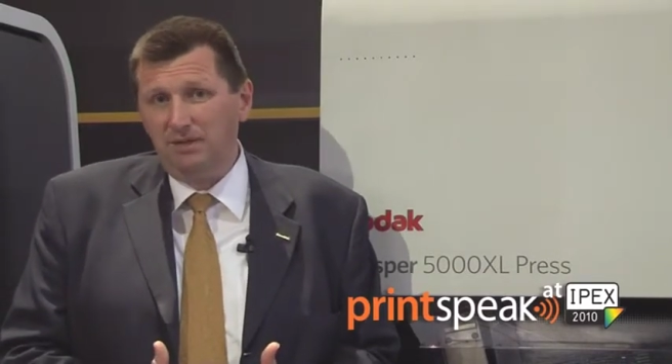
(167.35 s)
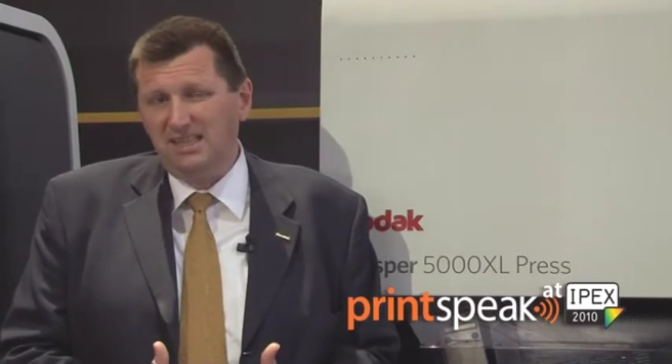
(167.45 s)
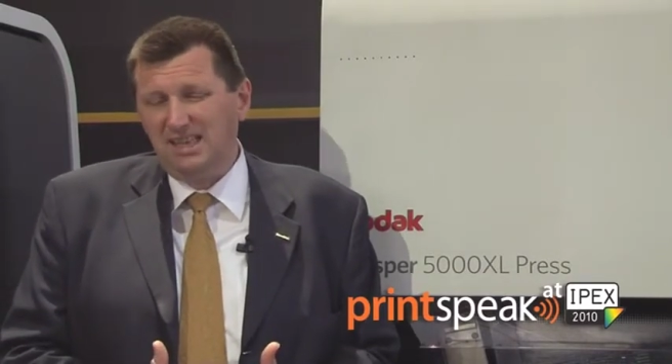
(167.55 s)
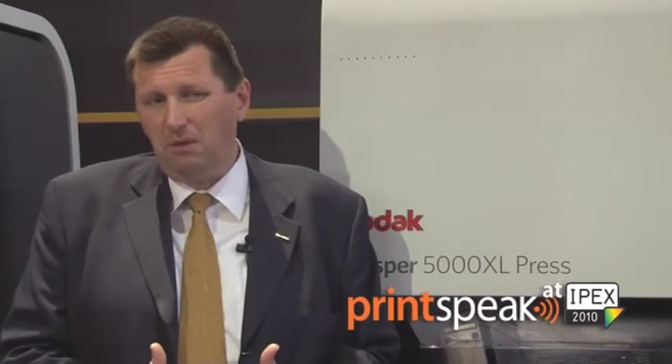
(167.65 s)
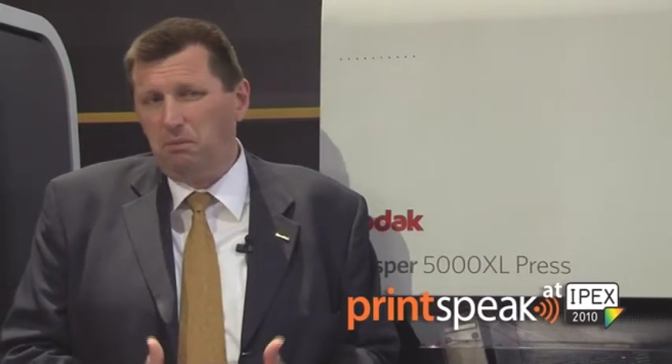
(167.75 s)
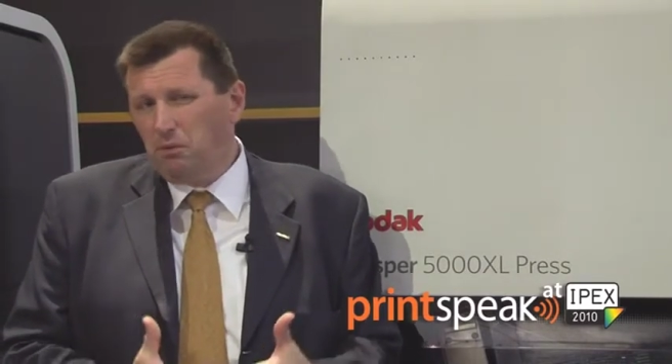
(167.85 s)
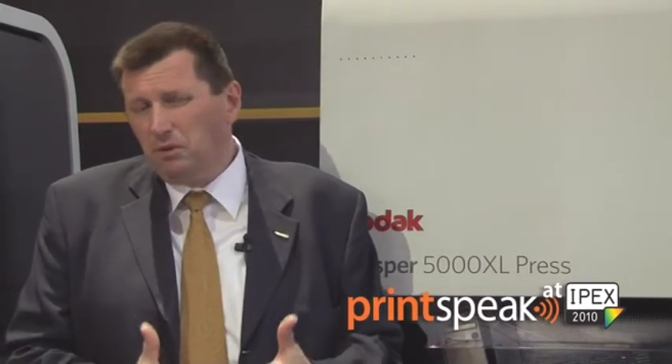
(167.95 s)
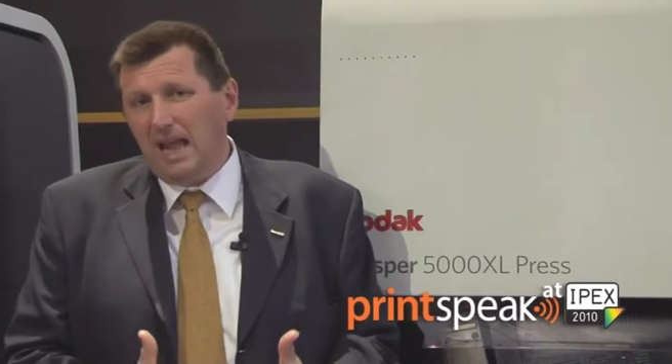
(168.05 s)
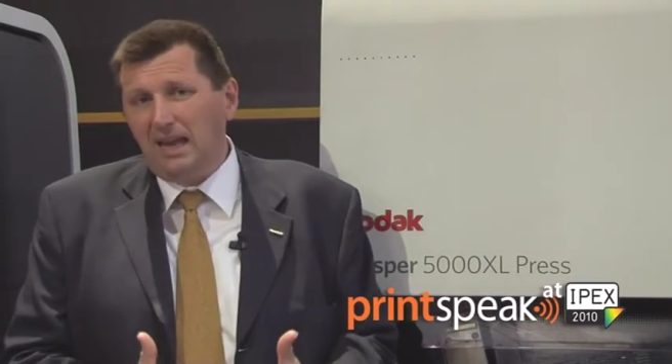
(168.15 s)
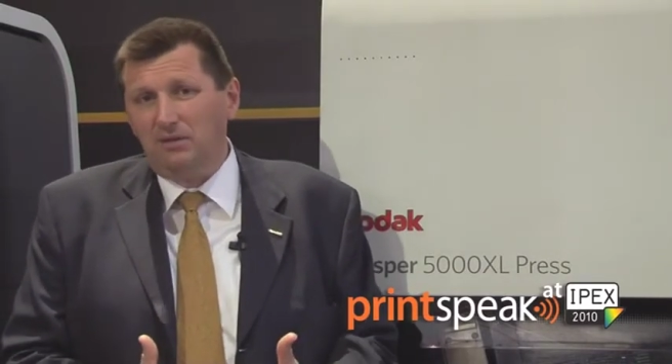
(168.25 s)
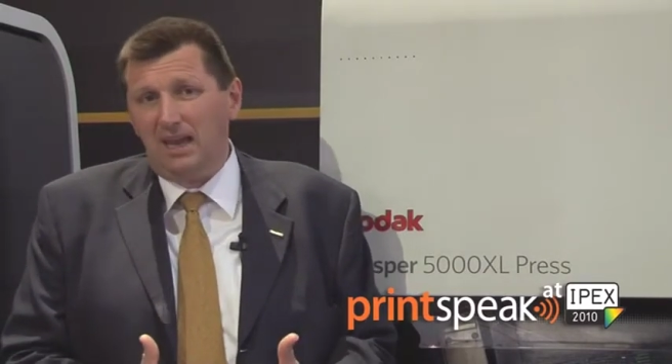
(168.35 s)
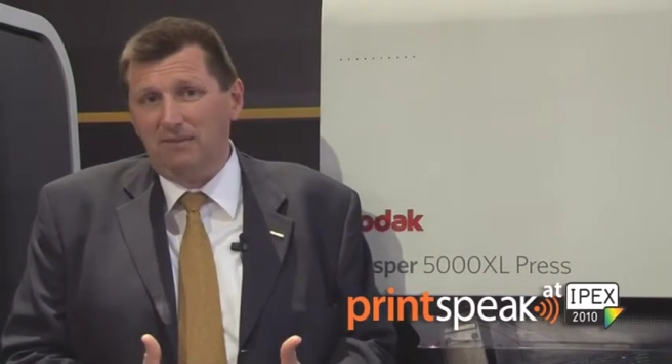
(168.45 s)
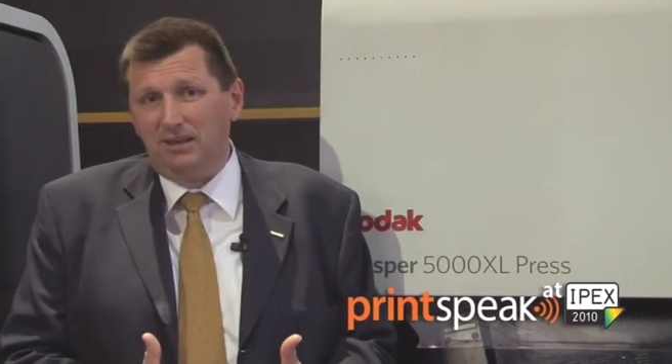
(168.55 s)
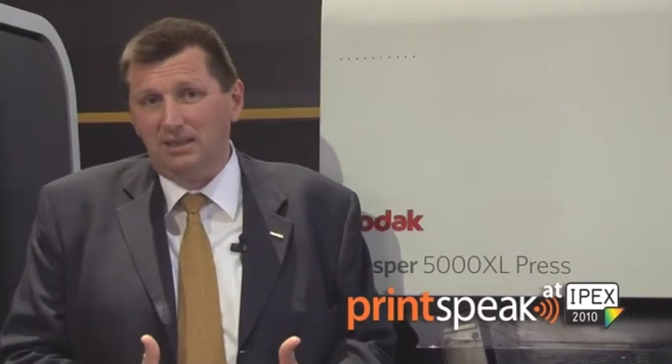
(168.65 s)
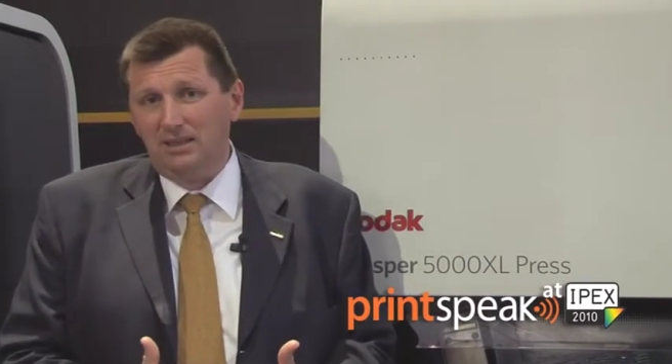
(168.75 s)
They say, we would like to
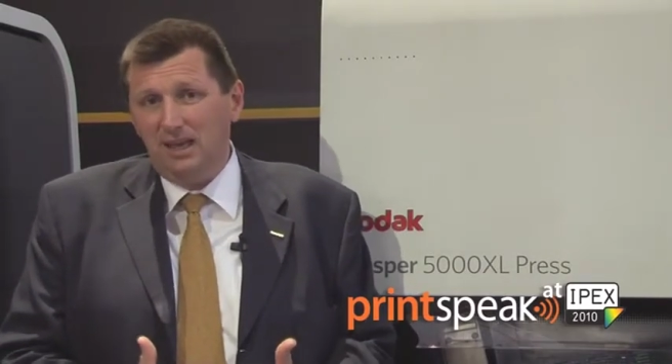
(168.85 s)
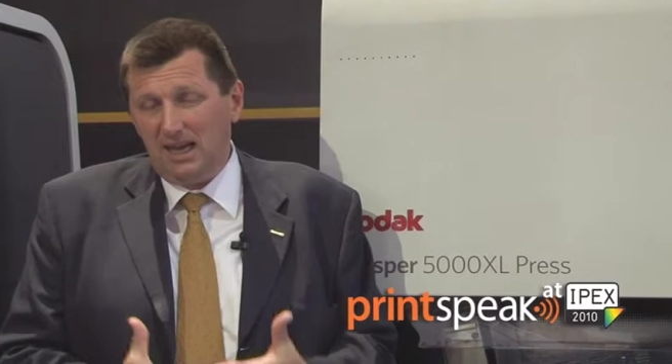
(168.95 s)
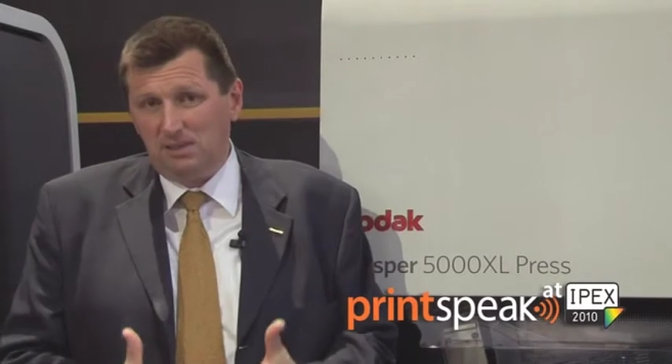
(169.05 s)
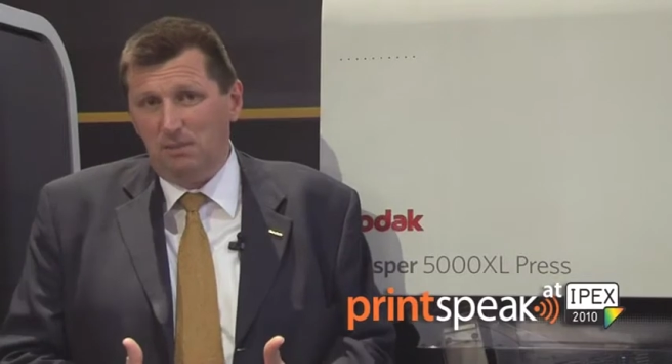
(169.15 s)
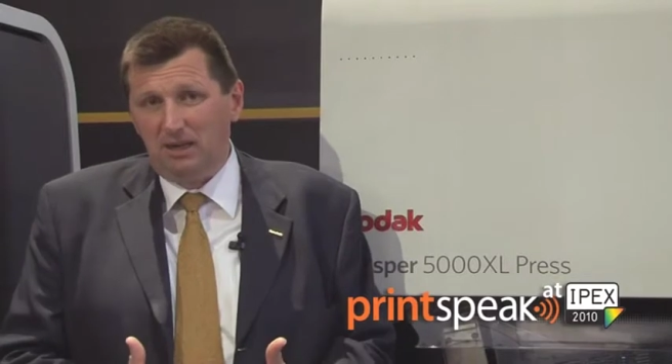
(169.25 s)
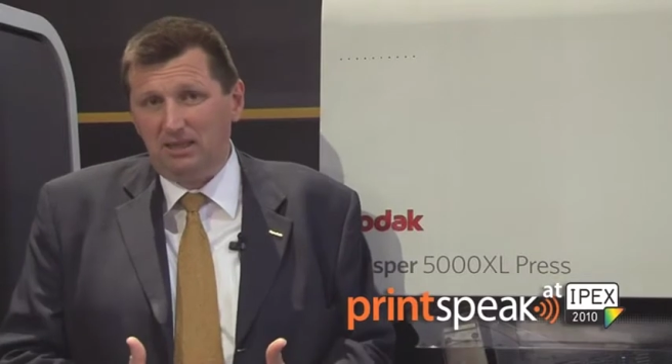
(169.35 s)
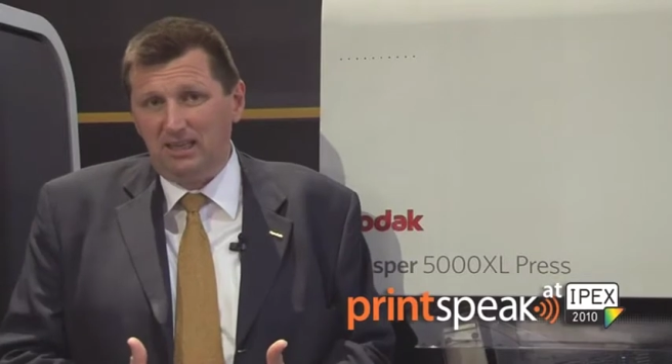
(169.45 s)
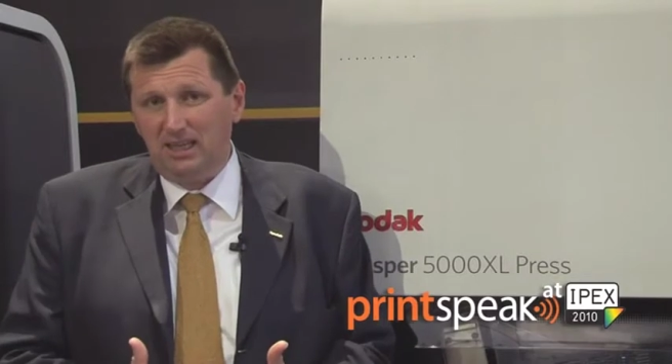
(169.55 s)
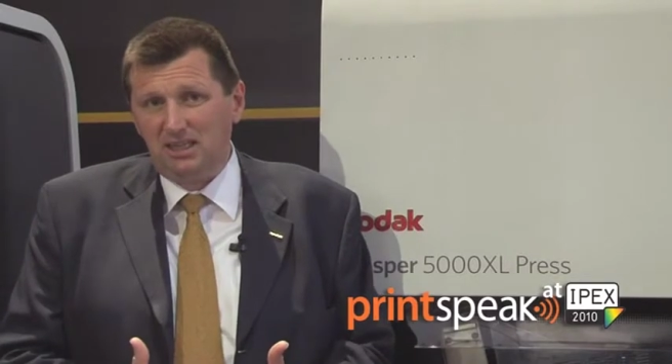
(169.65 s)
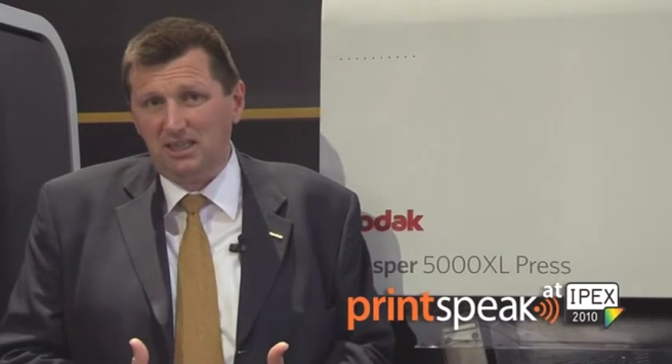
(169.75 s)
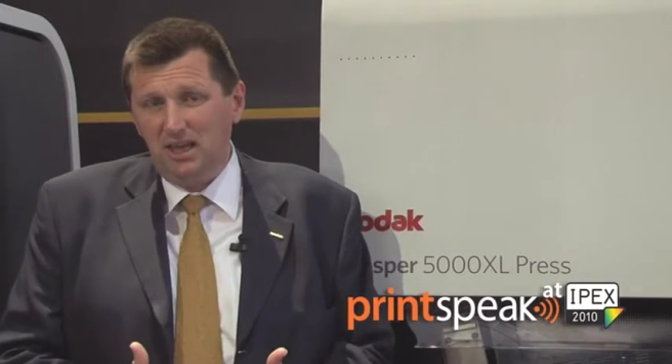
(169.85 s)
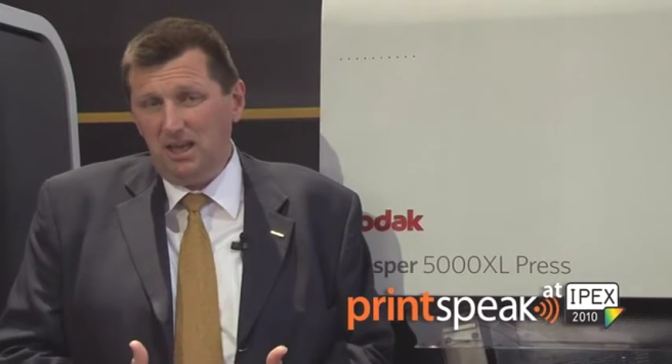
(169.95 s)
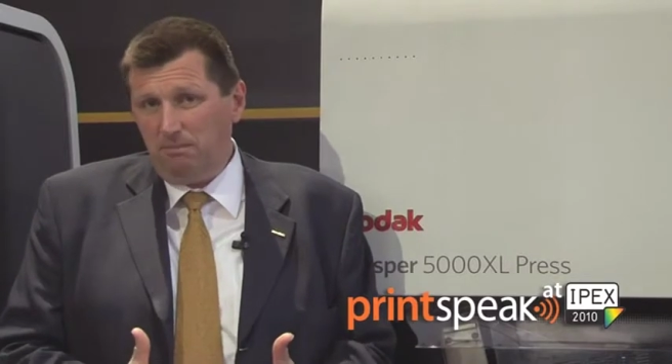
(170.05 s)
have it as marketeers,